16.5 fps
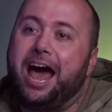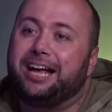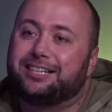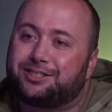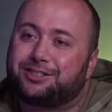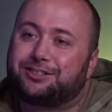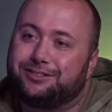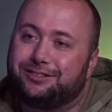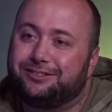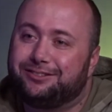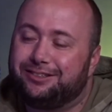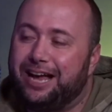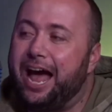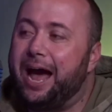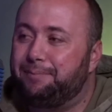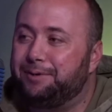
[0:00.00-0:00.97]
happened to be
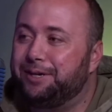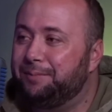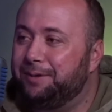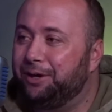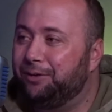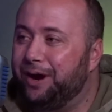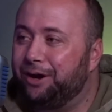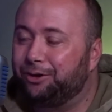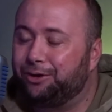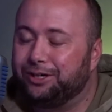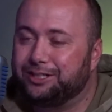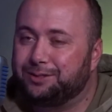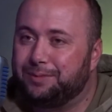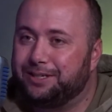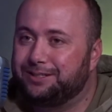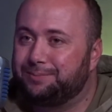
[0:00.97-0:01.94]
around
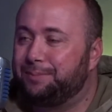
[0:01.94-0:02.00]
Christmas